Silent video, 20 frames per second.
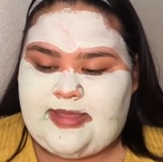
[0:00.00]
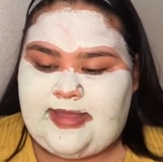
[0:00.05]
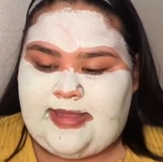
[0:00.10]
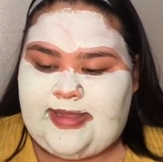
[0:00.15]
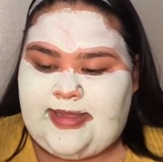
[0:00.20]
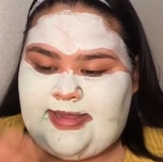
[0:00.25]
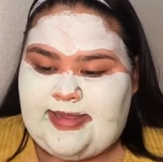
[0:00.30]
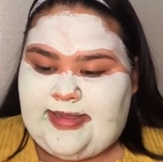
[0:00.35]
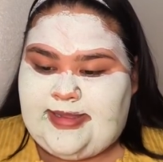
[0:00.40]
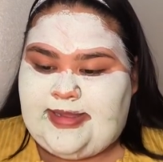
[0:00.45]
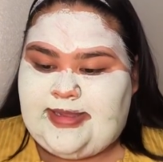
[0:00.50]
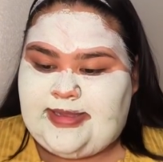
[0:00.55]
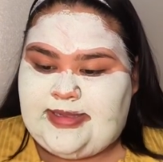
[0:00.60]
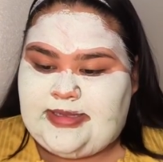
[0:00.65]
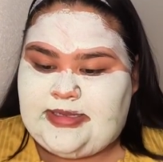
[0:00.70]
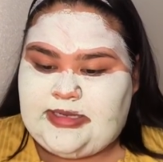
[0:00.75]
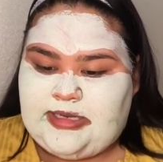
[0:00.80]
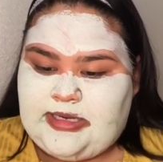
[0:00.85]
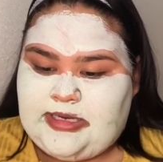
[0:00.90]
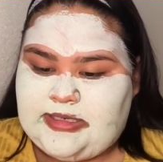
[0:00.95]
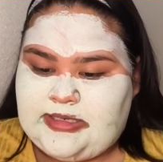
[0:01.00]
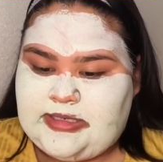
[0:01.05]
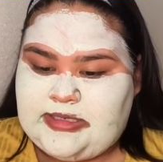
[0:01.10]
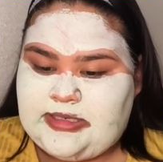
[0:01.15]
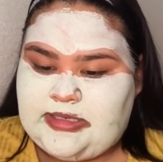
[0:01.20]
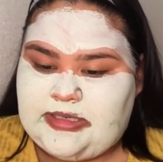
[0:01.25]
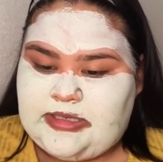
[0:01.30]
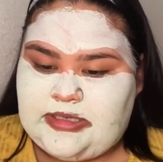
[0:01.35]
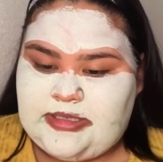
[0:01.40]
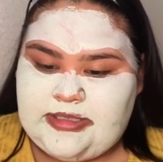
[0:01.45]
And
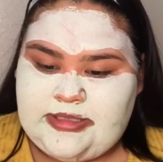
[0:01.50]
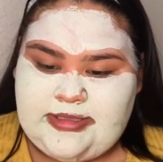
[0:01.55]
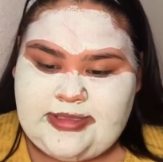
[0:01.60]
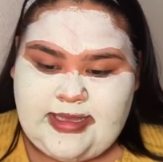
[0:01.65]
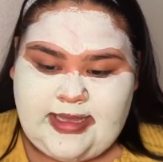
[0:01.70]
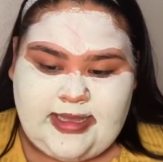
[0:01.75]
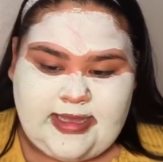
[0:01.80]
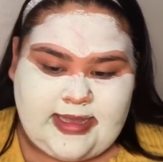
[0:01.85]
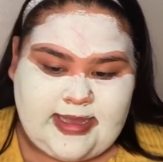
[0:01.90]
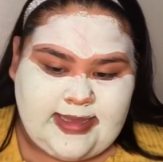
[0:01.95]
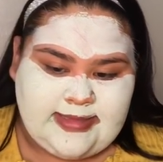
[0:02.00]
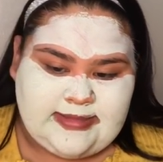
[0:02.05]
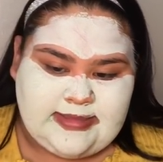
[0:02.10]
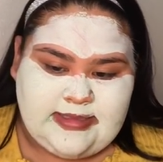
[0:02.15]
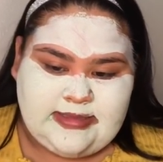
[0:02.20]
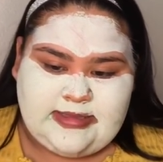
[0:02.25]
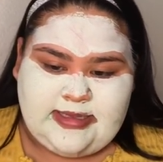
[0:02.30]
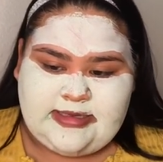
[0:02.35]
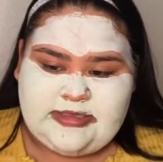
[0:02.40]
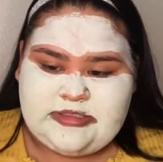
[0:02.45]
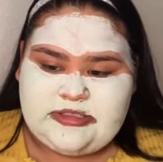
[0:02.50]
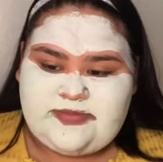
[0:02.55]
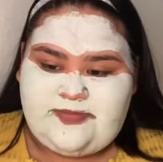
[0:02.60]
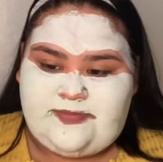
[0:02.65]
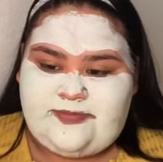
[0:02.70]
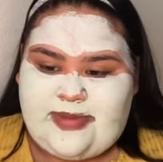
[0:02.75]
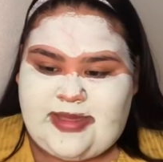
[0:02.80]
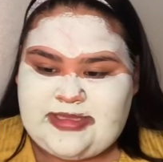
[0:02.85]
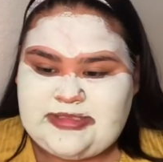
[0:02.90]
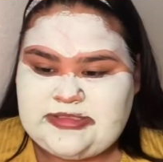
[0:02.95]
yeah, I think that is
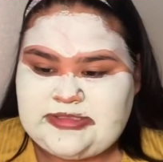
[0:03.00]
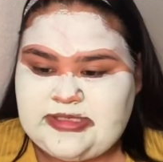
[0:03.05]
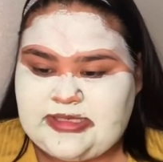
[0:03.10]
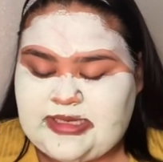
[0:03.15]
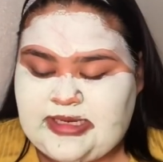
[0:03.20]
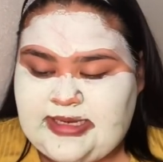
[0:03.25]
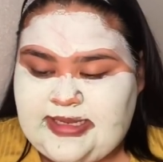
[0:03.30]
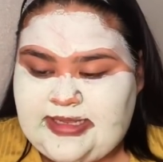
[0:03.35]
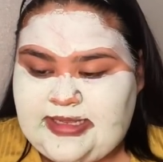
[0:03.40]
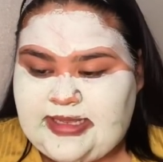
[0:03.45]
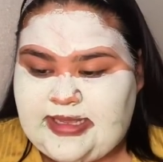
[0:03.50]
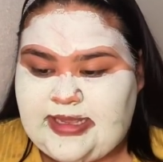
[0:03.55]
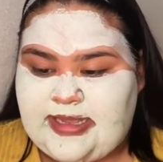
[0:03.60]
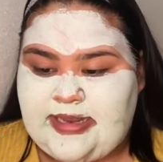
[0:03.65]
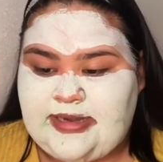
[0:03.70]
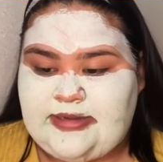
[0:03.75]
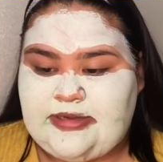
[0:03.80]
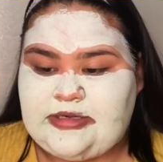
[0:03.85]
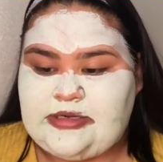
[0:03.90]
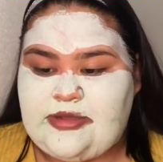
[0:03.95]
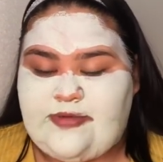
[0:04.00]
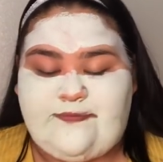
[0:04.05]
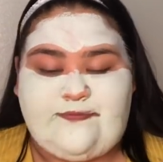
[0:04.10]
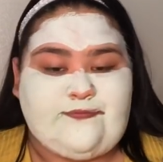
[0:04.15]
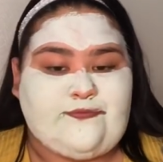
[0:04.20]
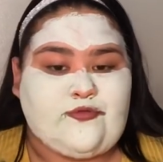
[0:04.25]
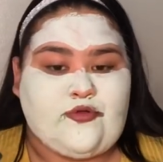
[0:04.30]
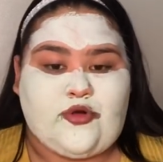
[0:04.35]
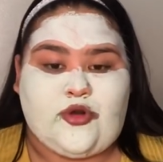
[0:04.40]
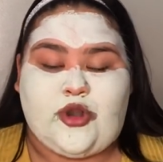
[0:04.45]
basically it
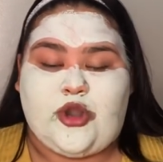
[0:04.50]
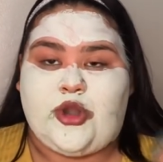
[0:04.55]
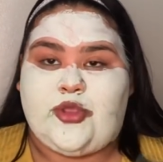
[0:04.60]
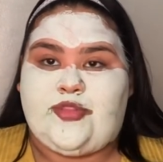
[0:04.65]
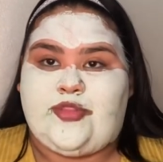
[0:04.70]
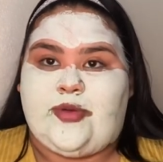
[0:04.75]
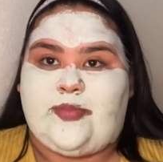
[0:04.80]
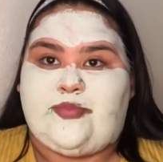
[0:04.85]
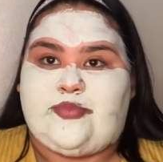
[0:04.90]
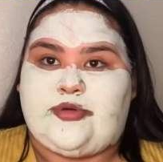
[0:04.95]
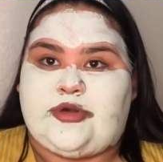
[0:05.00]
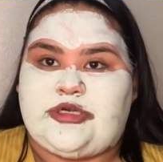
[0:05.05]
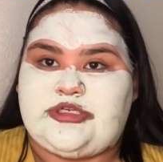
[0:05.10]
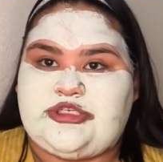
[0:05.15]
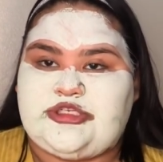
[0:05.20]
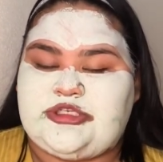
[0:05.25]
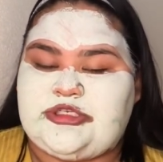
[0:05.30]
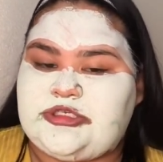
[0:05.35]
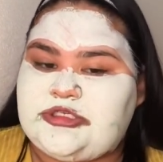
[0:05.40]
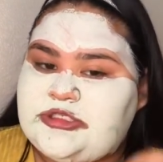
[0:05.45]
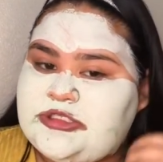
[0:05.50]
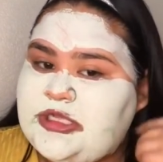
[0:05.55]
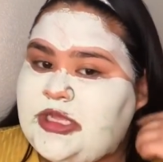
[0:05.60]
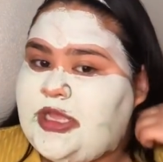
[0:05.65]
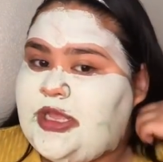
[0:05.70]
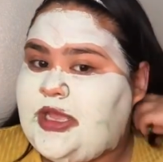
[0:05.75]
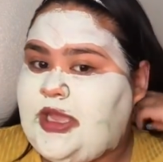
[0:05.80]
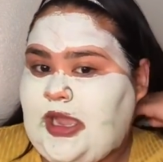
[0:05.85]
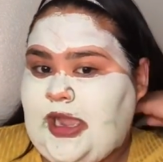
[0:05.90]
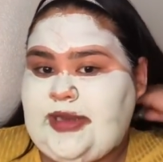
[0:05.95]
for the brushes.
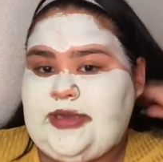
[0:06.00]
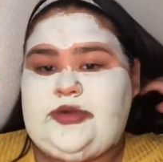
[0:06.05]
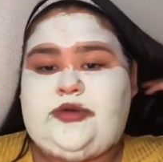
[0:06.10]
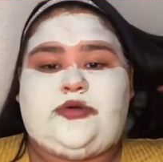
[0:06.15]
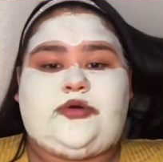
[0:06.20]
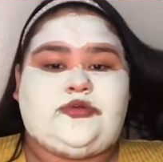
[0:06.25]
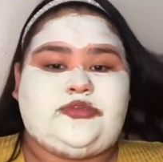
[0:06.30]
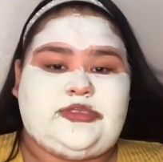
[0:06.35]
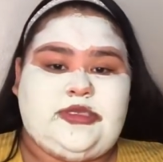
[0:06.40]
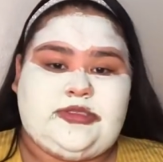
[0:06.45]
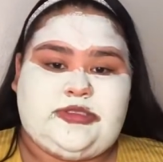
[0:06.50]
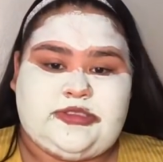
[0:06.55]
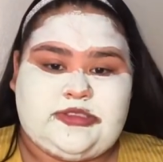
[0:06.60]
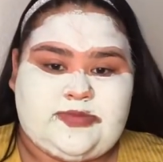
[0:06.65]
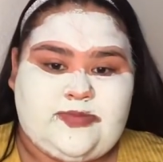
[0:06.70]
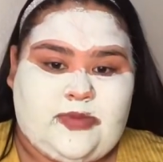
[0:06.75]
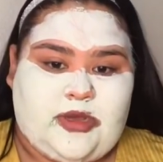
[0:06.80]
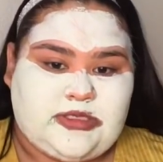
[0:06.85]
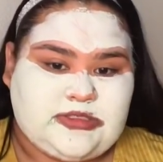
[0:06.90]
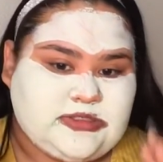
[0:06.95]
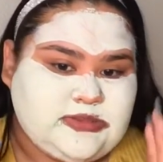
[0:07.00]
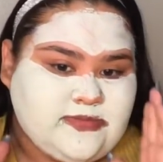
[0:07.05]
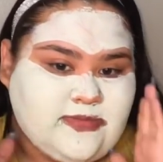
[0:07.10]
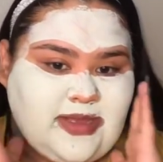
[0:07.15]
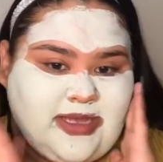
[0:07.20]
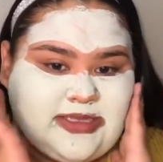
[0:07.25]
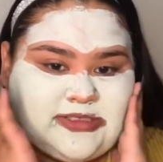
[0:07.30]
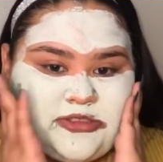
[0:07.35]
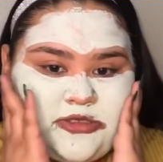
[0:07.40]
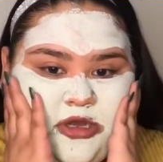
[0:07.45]
I need to go take this
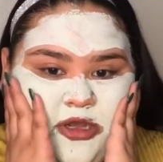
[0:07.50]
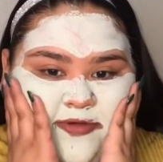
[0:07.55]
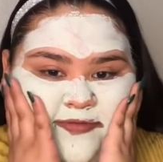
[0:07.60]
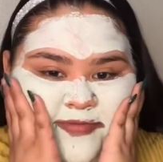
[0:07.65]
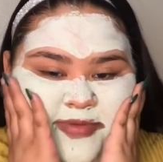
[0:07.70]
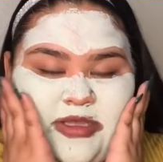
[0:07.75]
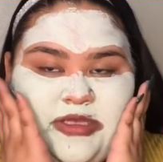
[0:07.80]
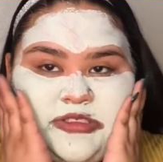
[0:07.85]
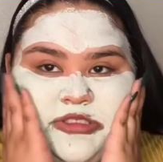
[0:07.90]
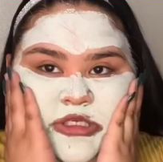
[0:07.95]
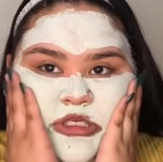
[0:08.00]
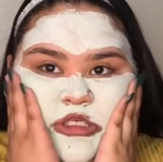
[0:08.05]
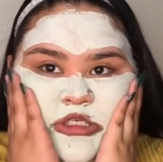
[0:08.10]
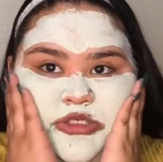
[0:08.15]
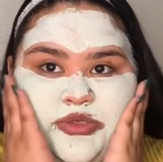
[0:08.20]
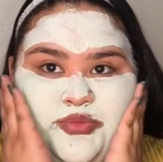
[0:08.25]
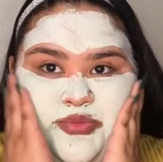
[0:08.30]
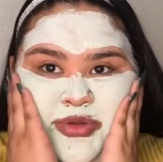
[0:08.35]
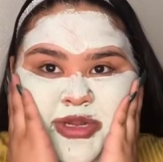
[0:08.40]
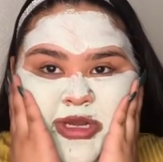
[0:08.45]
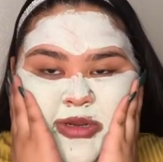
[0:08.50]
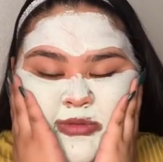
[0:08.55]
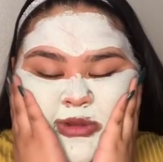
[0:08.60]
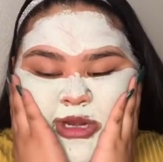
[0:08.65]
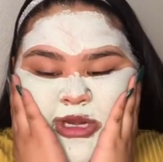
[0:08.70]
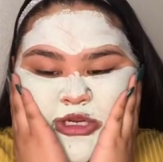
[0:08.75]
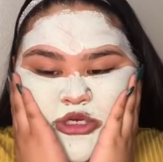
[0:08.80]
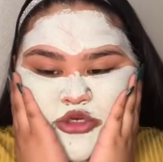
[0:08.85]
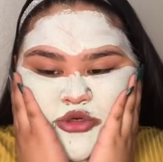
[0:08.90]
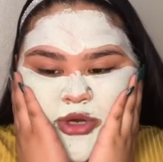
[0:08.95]
mask off because it is really,
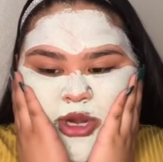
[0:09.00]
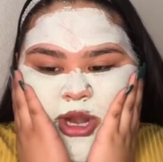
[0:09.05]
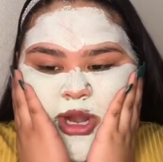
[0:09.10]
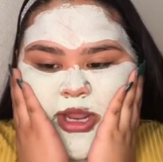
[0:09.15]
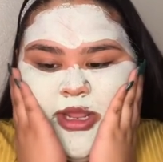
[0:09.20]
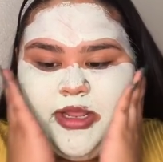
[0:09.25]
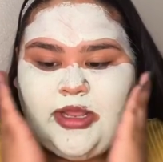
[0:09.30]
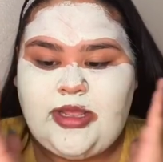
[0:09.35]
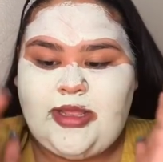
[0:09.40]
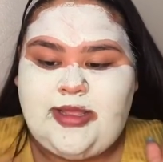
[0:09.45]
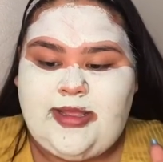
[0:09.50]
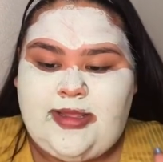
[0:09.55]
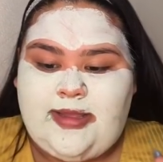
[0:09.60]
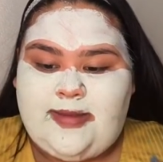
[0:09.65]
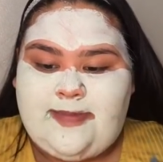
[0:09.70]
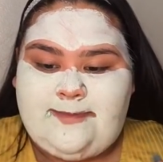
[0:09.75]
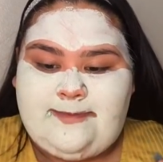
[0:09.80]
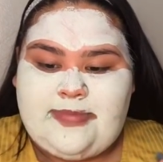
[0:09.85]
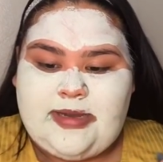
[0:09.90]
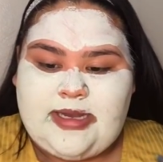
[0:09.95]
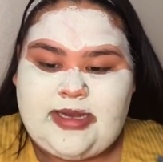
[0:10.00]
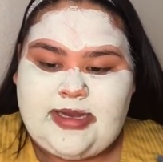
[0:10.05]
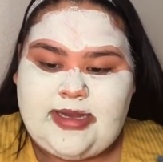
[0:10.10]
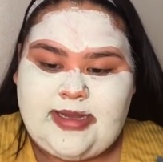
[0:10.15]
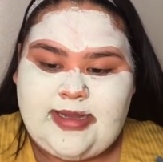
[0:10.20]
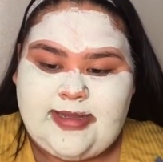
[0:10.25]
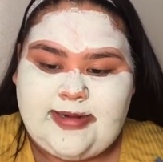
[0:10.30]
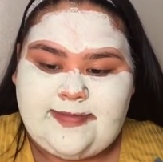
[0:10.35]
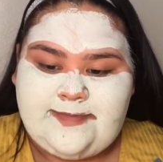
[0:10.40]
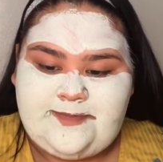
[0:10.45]
really dry.
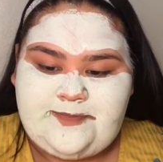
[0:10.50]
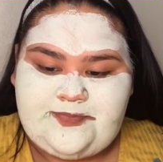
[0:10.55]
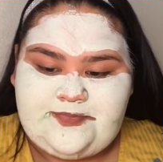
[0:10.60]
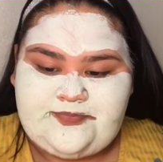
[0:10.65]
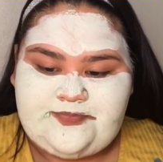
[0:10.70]
But